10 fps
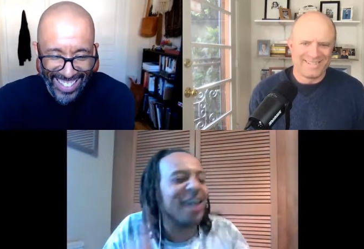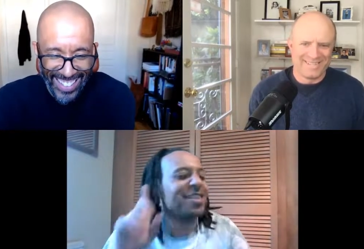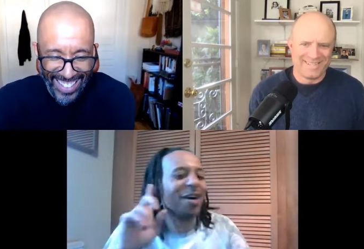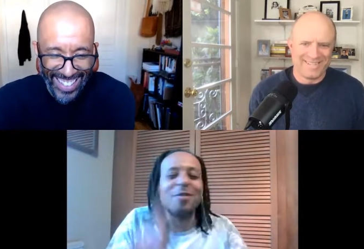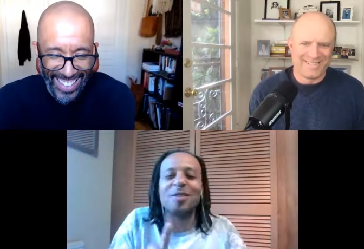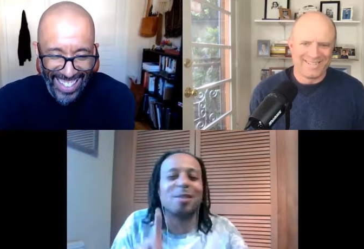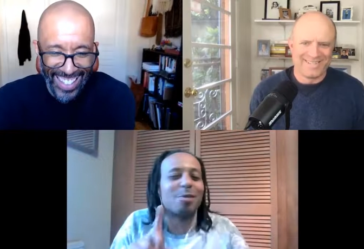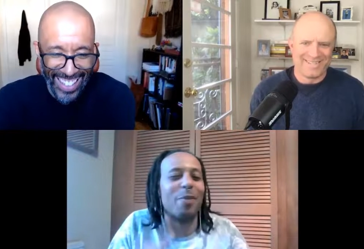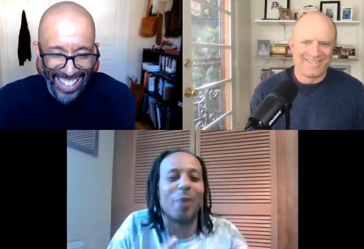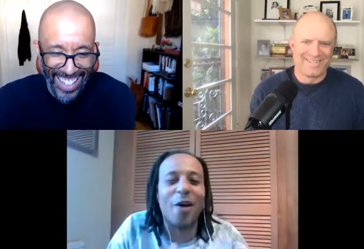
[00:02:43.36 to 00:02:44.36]
Speaker 1: I don't
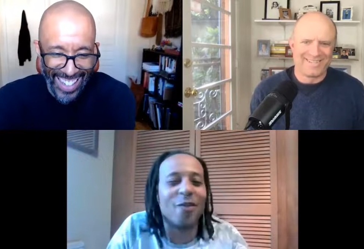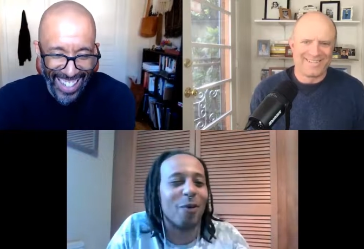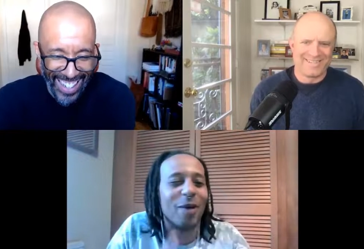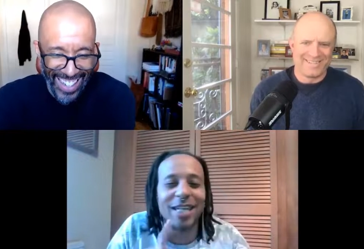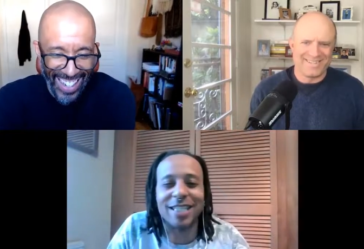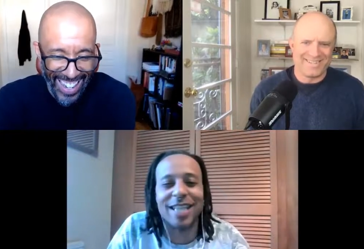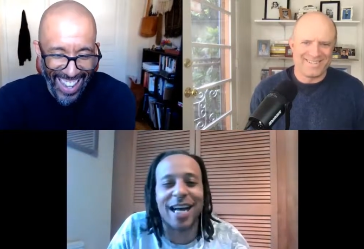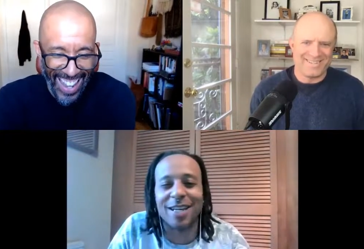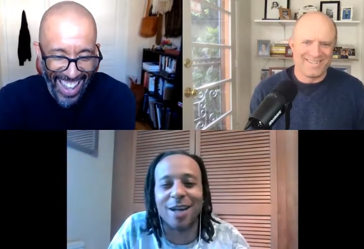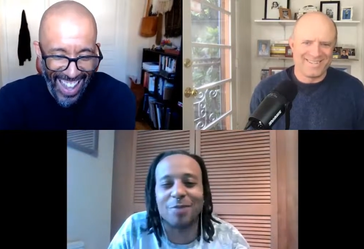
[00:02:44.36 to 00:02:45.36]
trip over when they
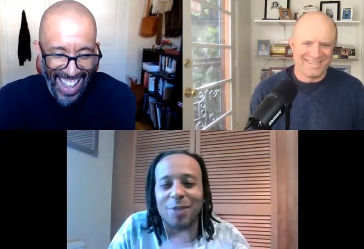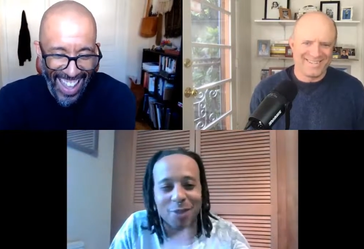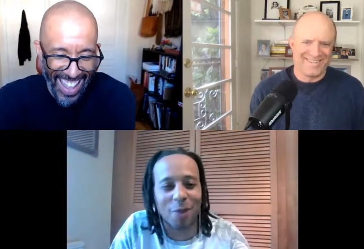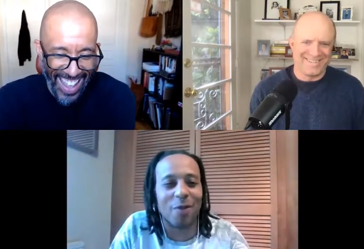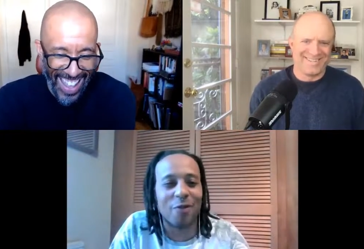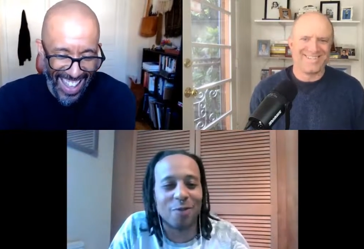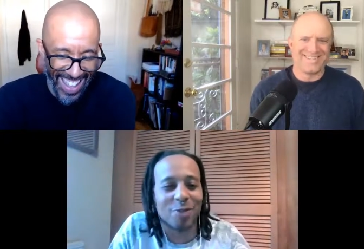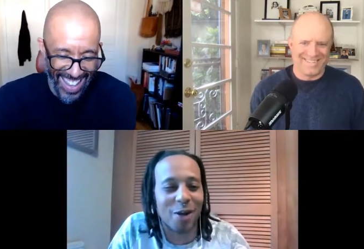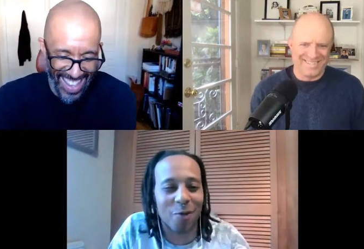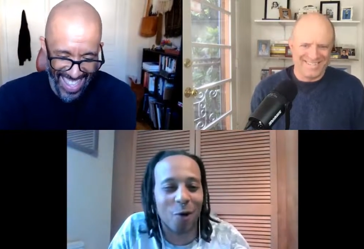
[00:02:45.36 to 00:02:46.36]
stand up to stop them from
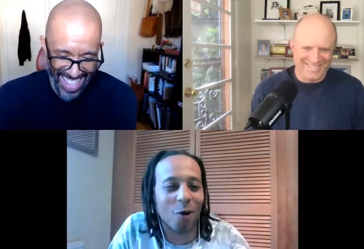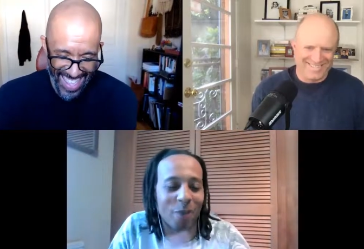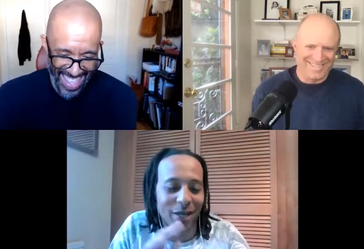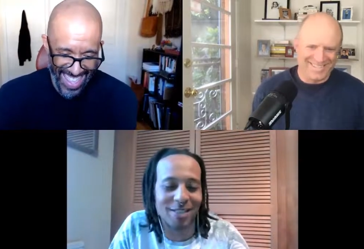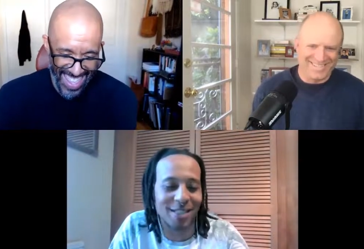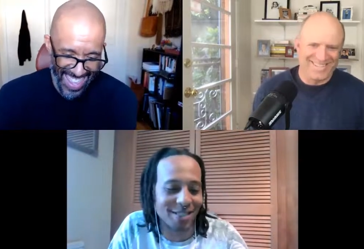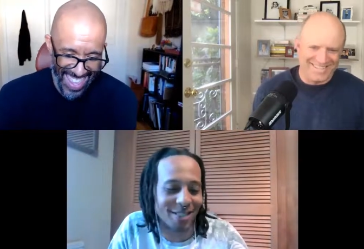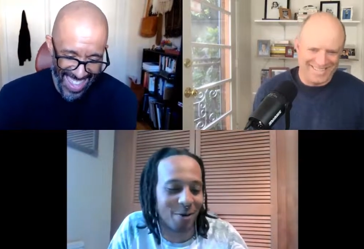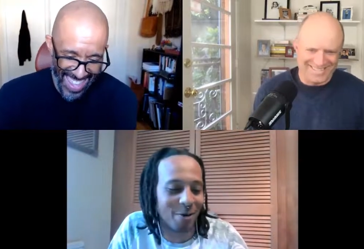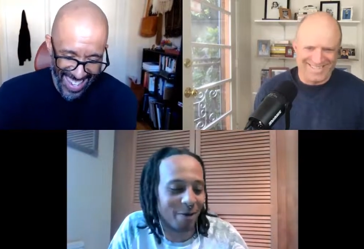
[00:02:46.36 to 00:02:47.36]
trying to walk because it's
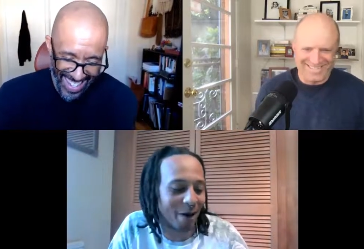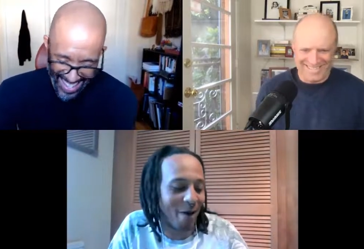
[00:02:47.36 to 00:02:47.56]
too